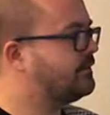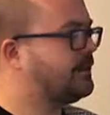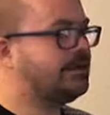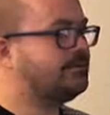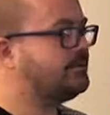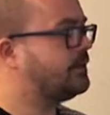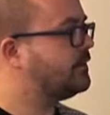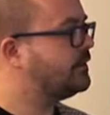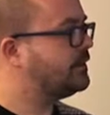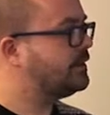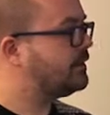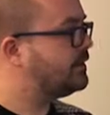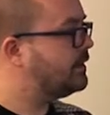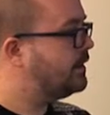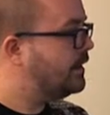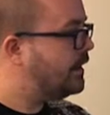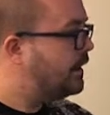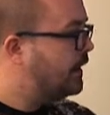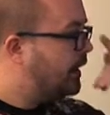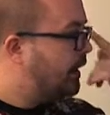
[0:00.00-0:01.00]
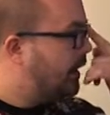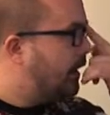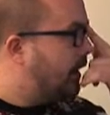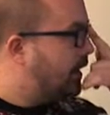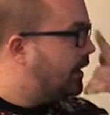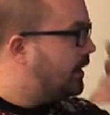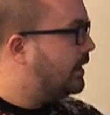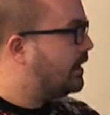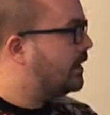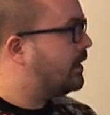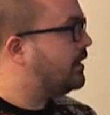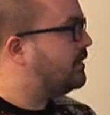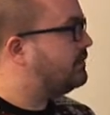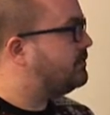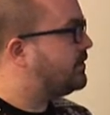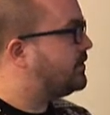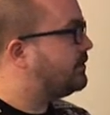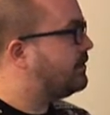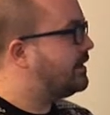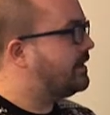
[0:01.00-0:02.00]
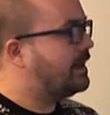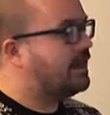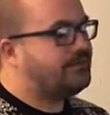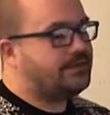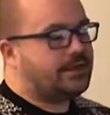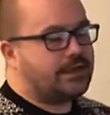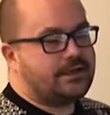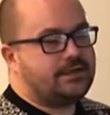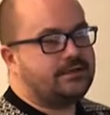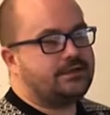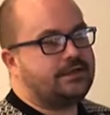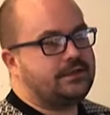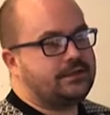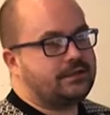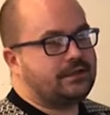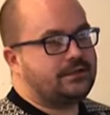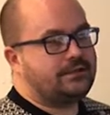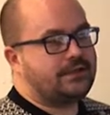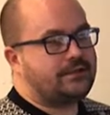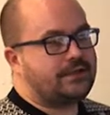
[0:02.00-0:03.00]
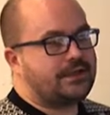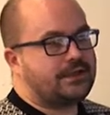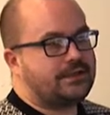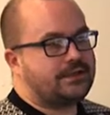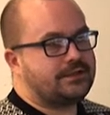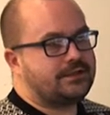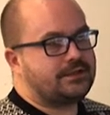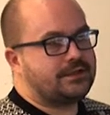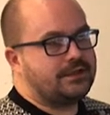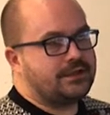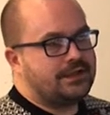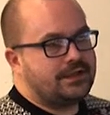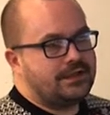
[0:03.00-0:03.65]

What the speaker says: that point, so I left at 18 years of age.